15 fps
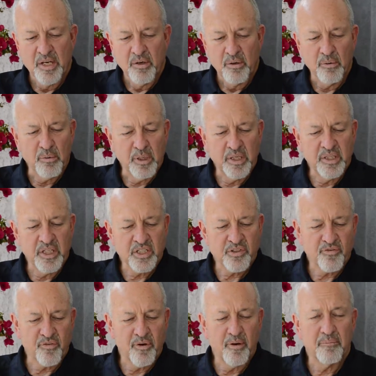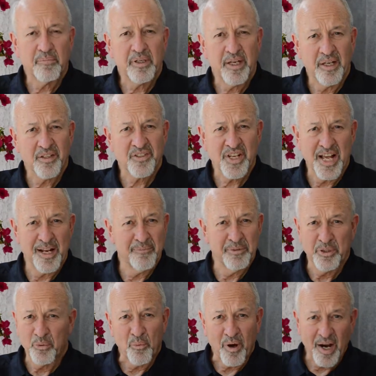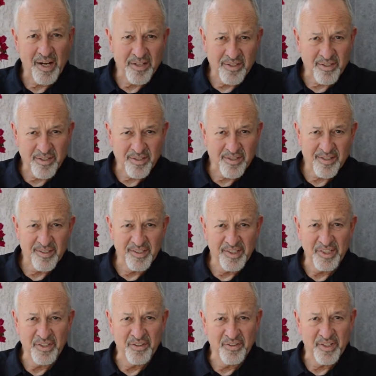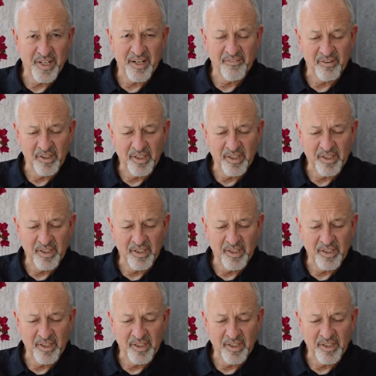we read this from King Solomon, the wisest leader that ever